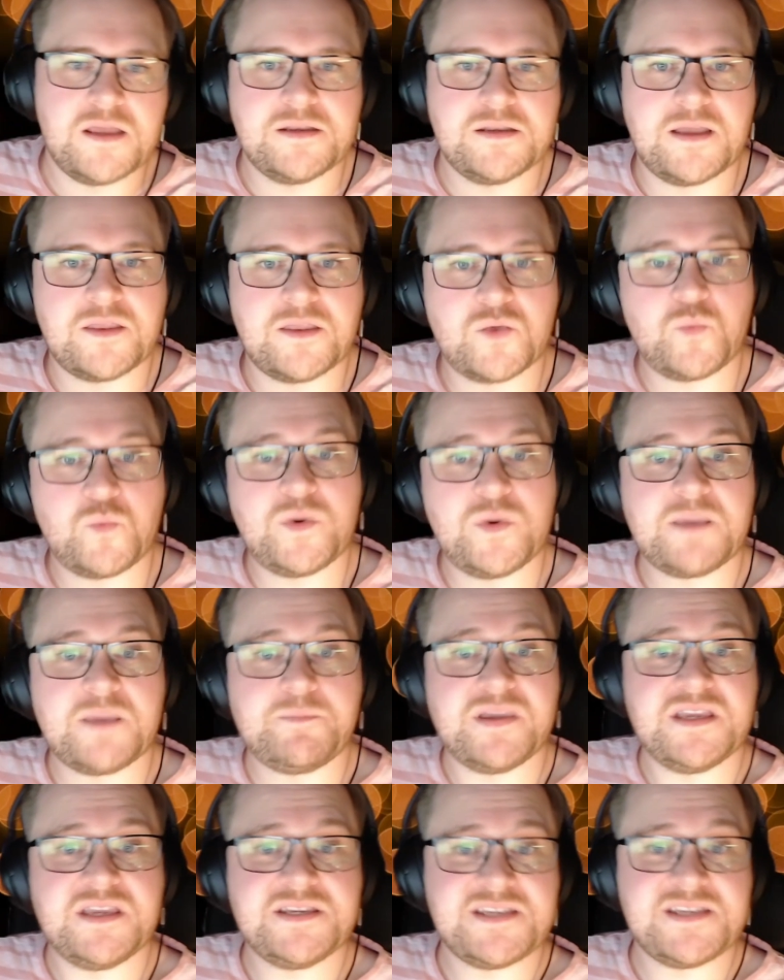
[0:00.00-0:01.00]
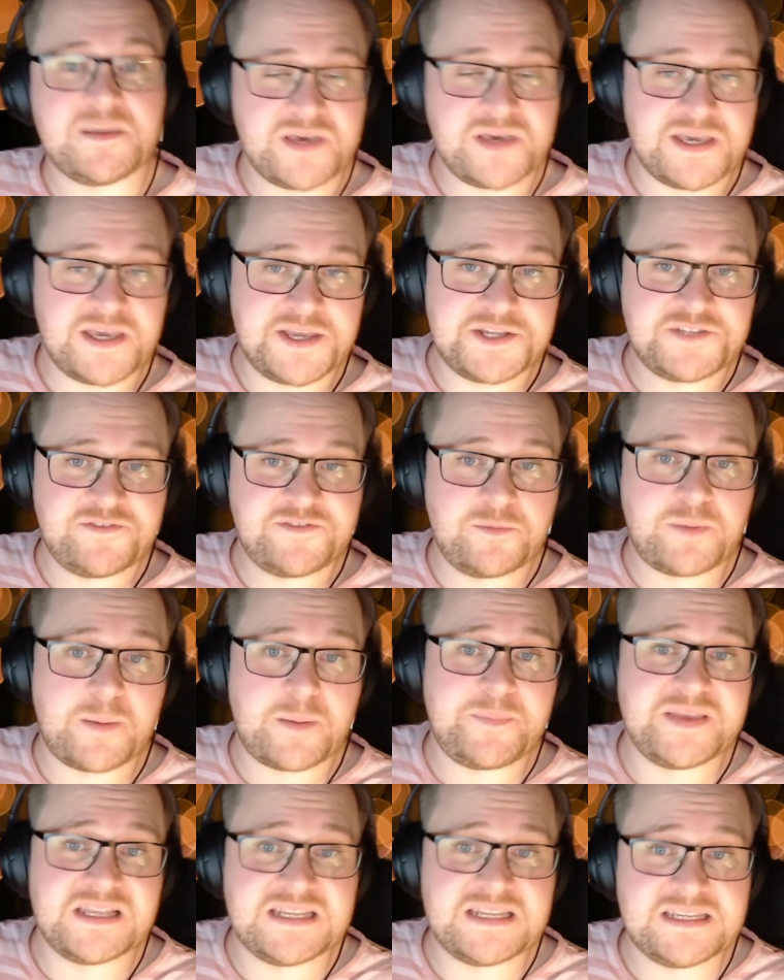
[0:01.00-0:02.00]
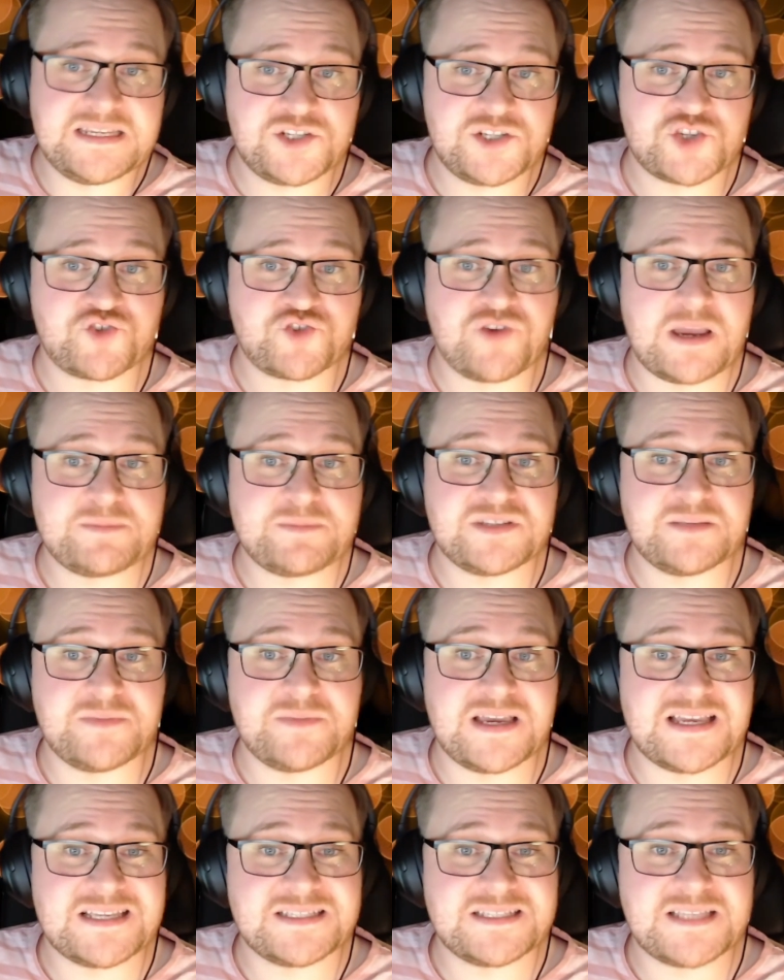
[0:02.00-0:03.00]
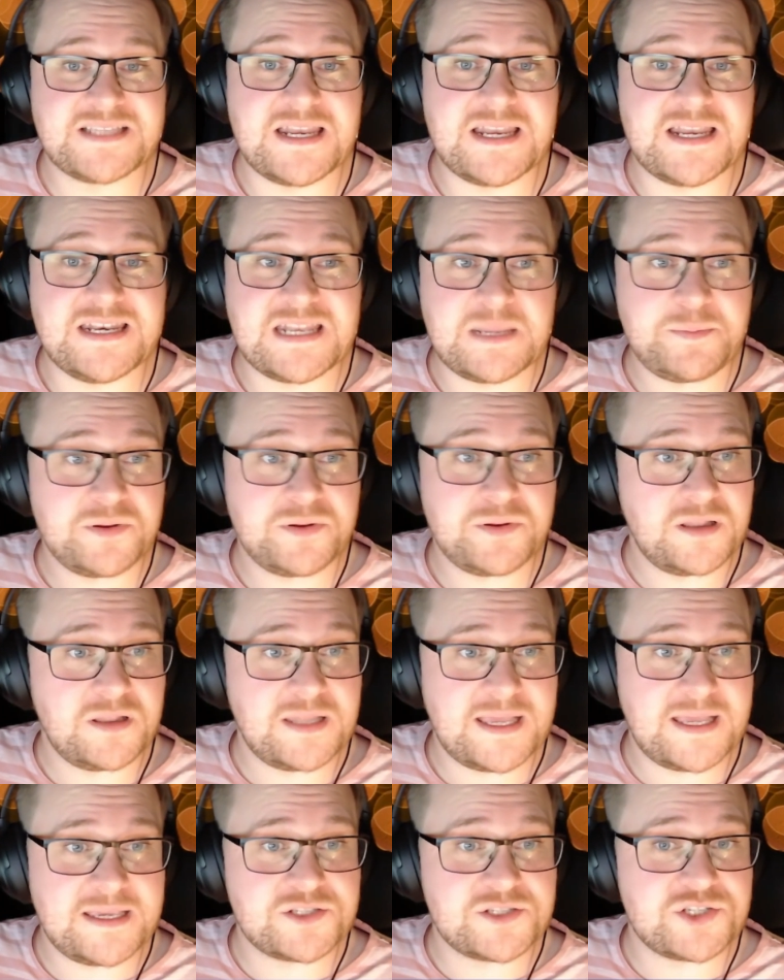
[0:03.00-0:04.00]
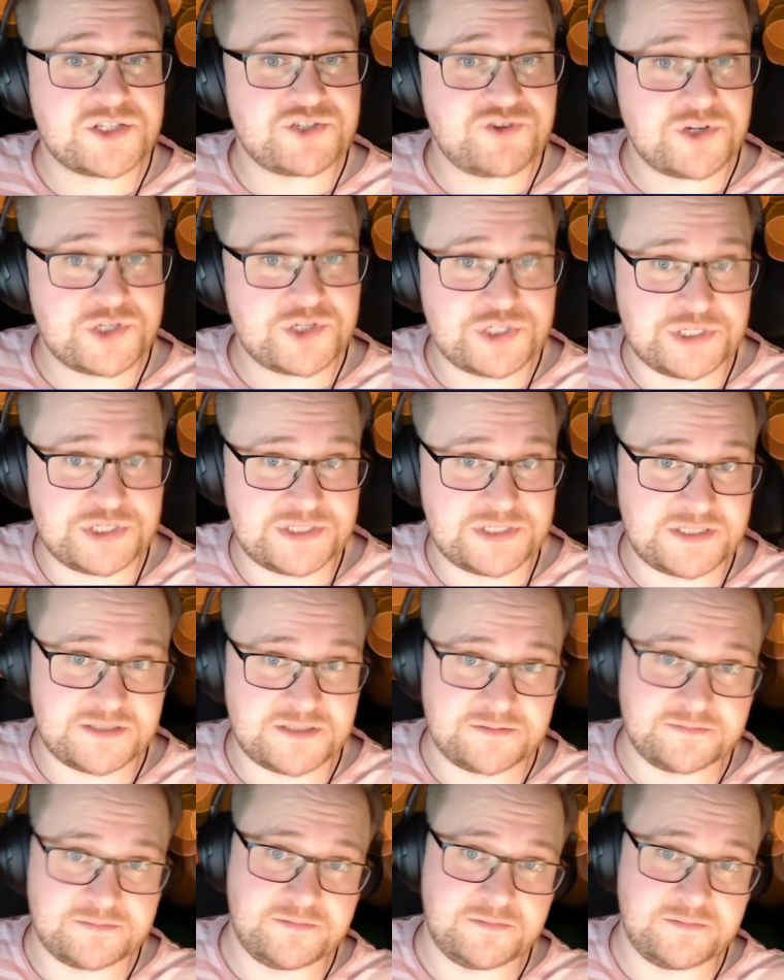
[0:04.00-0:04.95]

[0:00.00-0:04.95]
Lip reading: Now the Wikipedia page for papillae describes them as nipple-like structures,